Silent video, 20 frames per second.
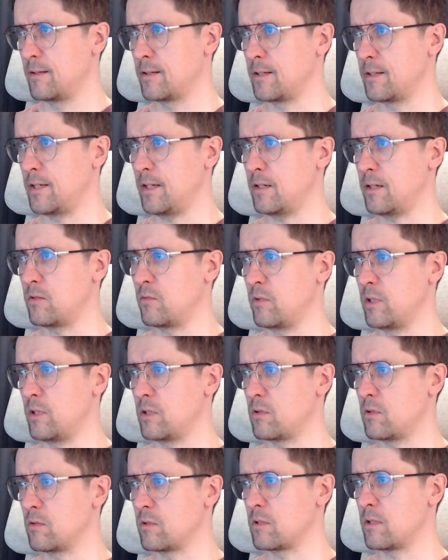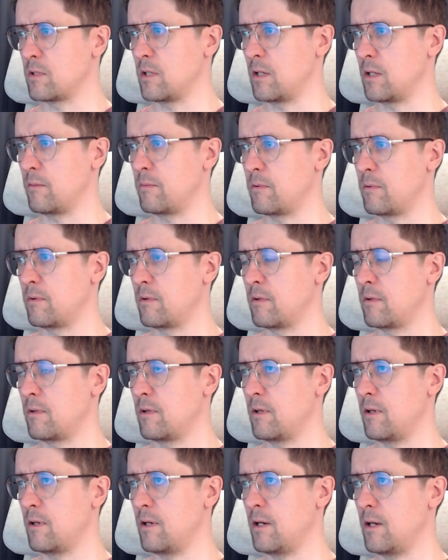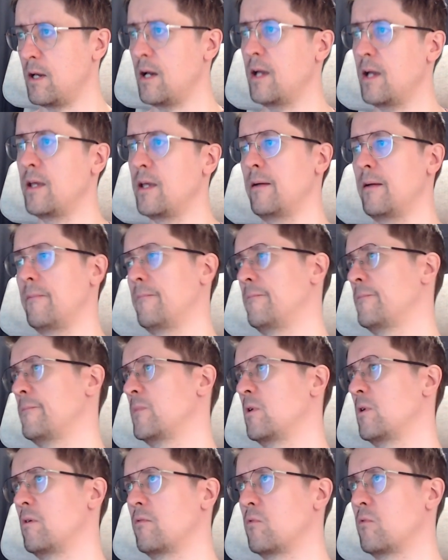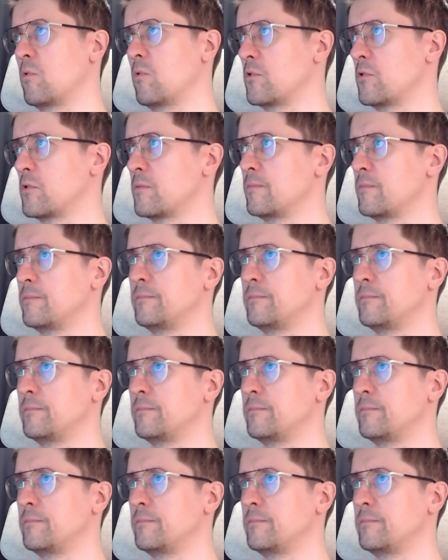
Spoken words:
get resource type. Yeah, of course.